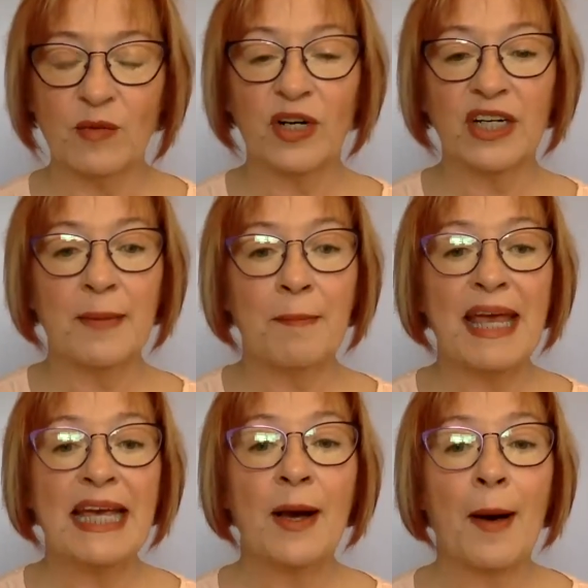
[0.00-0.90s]
We're going to
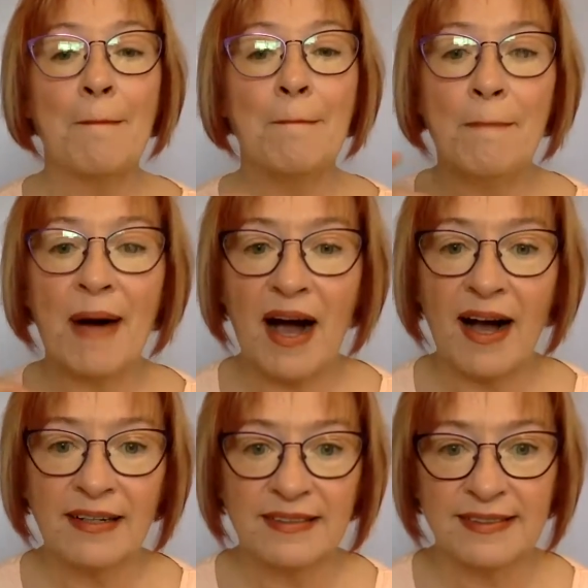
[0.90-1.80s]
make a
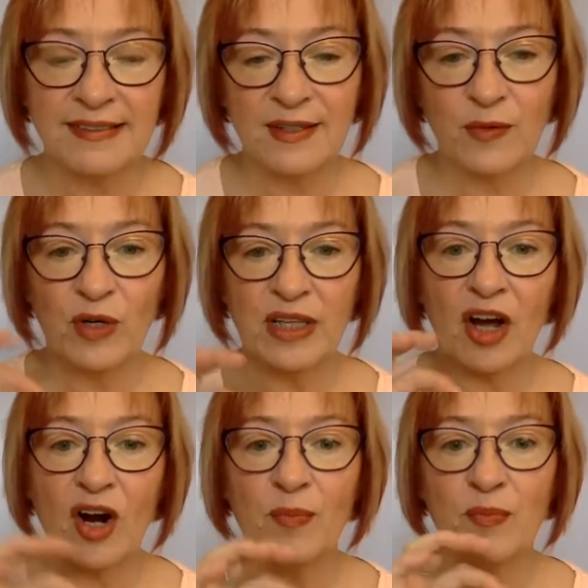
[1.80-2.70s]
box with
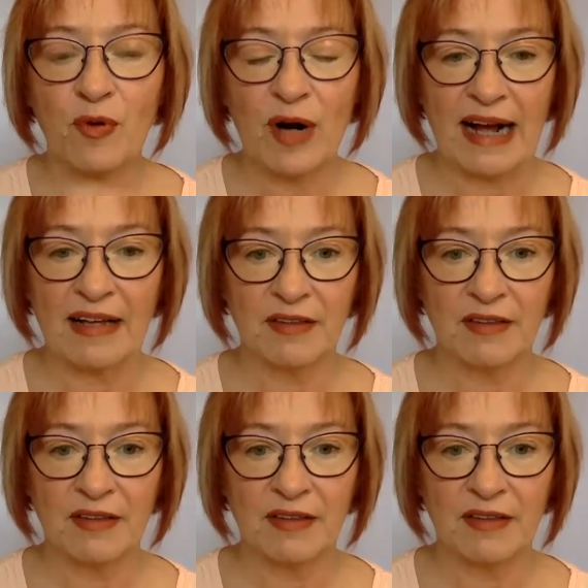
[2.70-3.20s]
our breath.